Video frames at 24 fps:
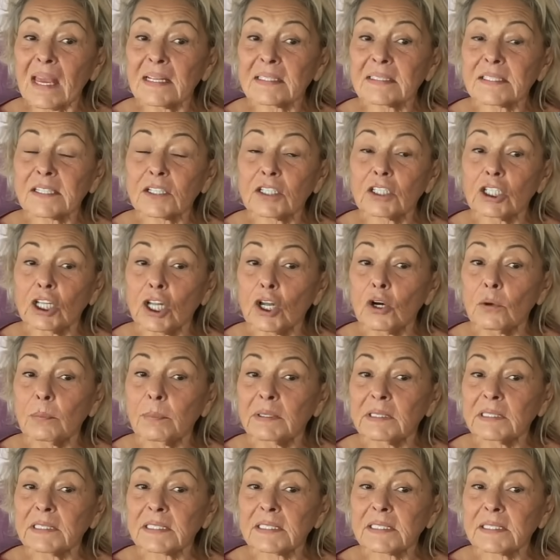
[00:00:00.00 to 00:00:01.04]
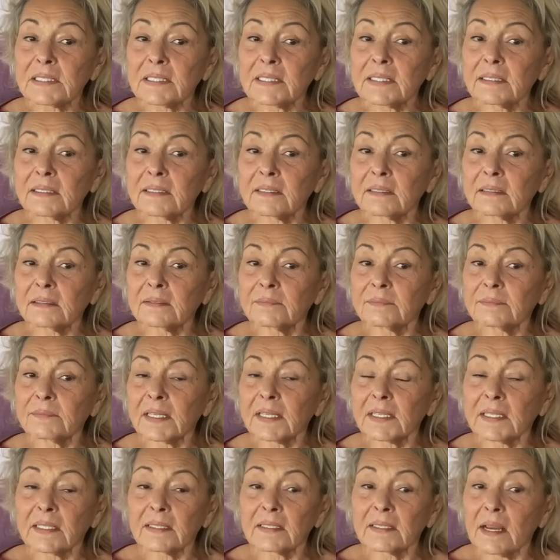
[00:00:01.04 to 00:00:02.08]
it's a globalist deal,
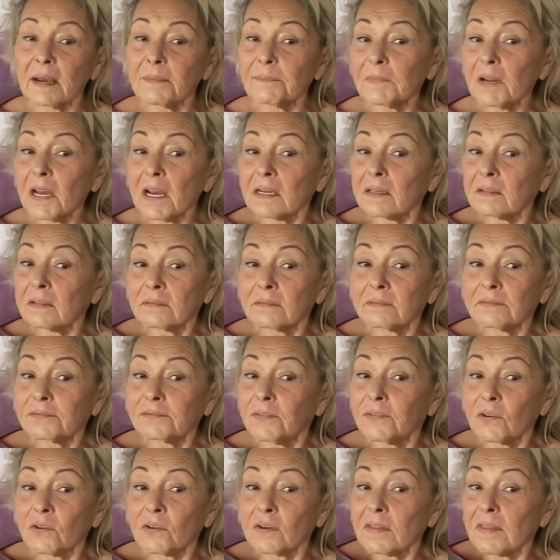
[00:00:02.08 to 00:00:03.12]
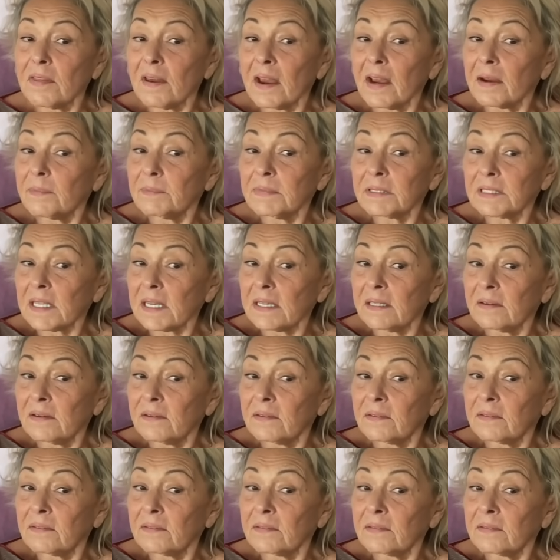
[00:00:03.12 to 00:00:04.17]
and I'm not for that because I
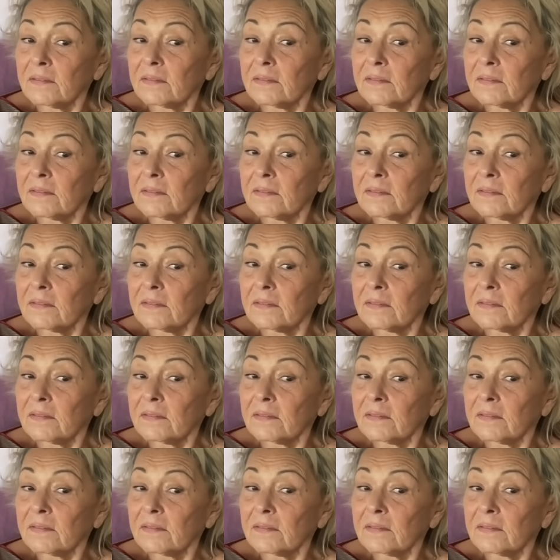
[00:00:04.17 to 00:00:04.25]
don't,